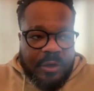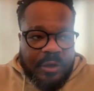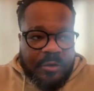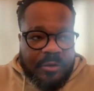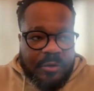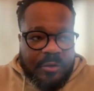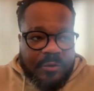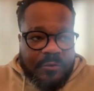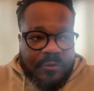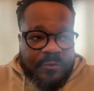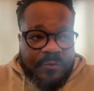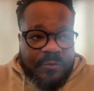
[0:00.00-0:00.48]

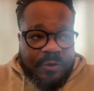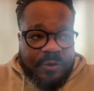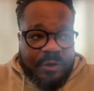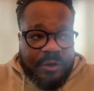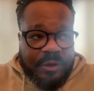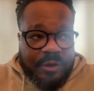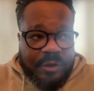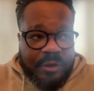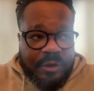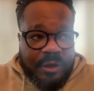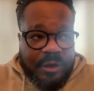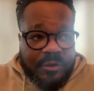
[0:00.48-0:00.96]
and uh,
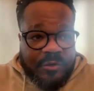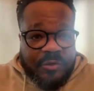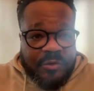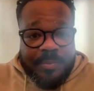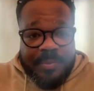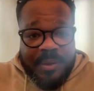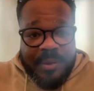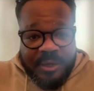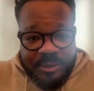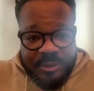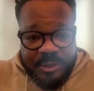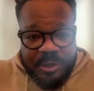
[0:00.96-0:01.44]
and
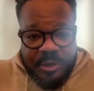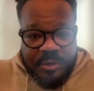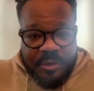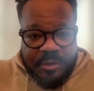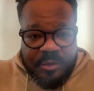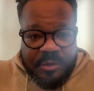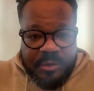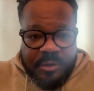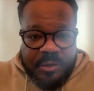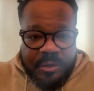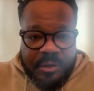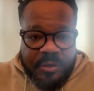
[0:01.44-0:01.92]
the
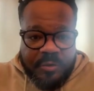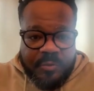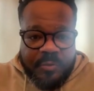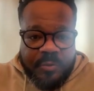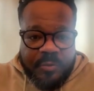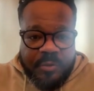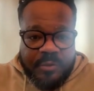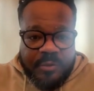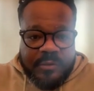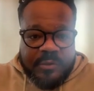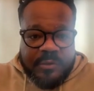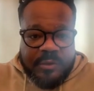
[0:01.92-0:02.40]
passion
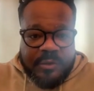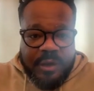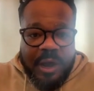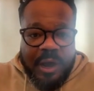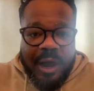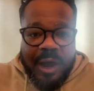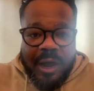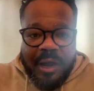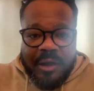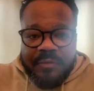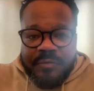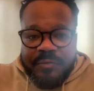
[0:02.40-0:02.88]
it was uh,
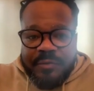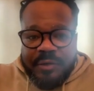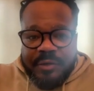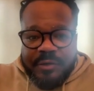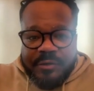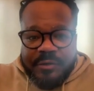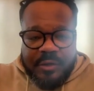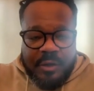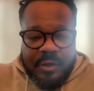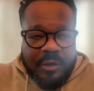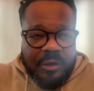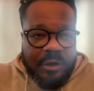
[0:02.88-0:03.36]
hard
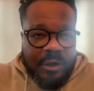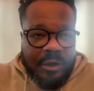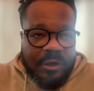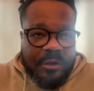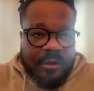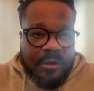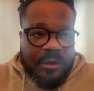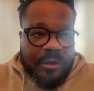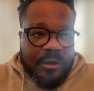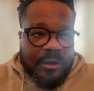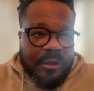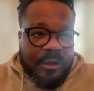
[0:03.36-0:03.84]
for
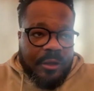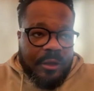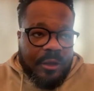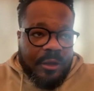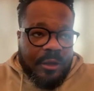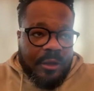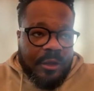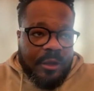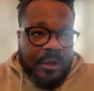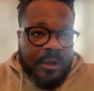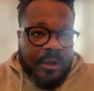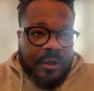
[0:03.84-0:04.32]
Scotland,
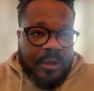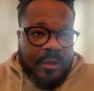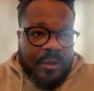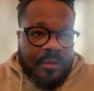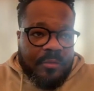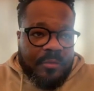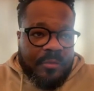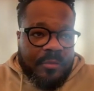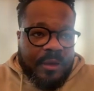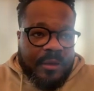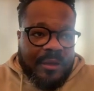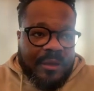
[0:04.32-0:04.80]

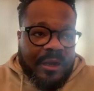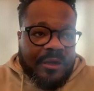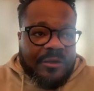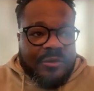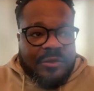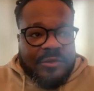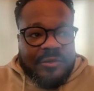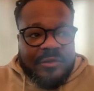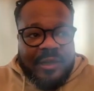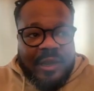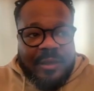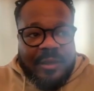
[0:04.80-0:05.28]
but
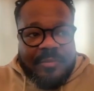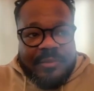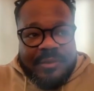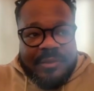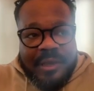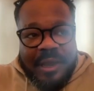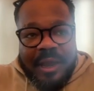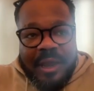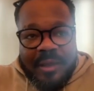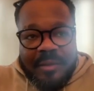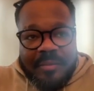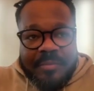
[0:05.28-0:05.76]
at the
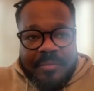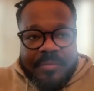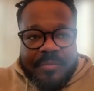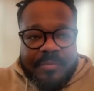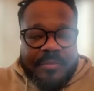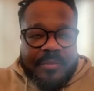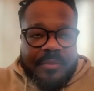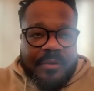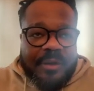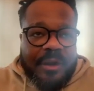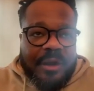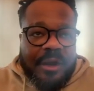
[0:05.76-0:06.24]
same
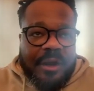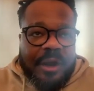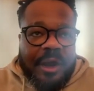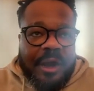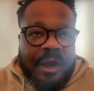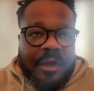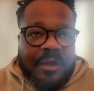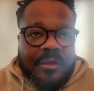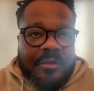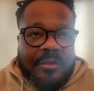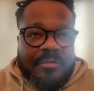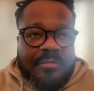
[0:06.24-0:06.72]
time,
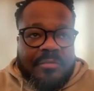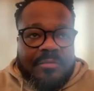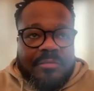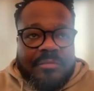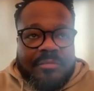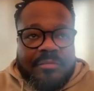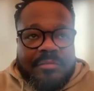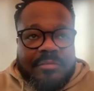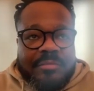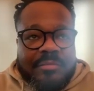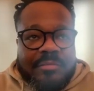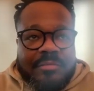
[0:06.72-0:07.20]
I
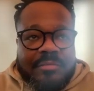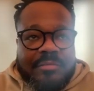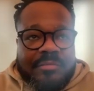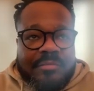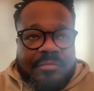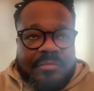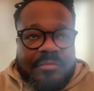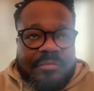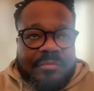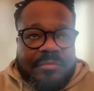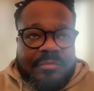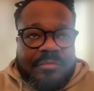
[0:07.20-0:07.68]

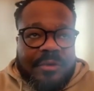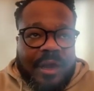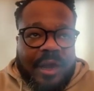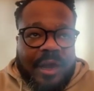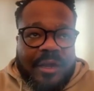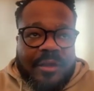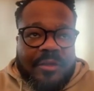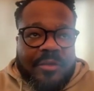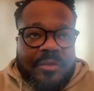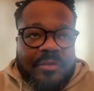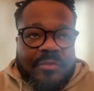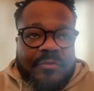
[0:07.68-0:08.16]

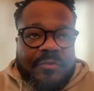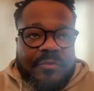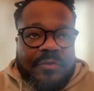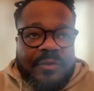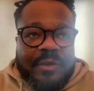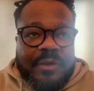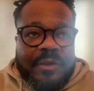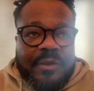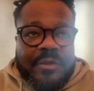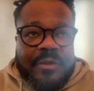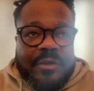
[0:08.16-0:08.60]
I don't